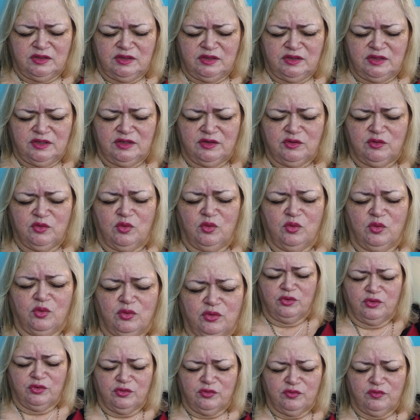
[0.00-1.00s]
in
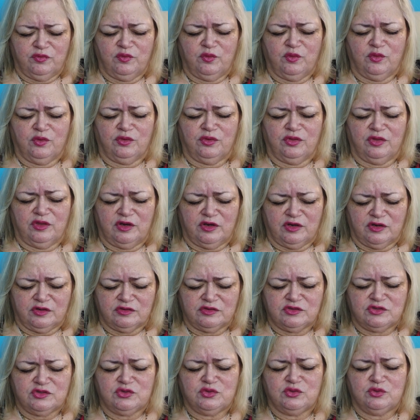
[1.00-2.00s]
order for there
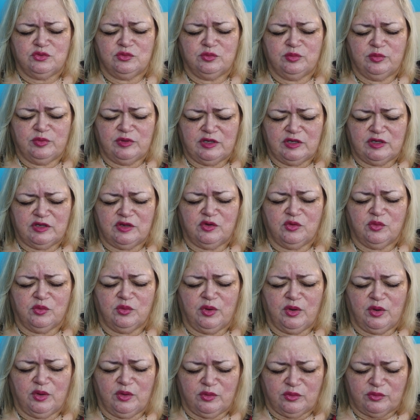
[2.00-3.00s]
to be
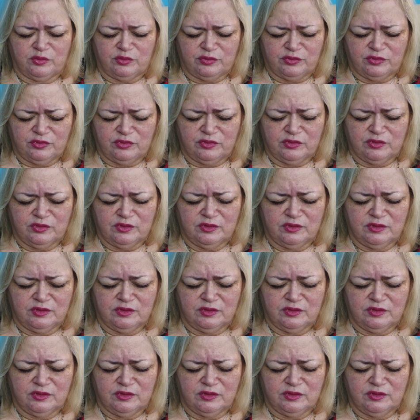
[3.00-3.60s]
growth.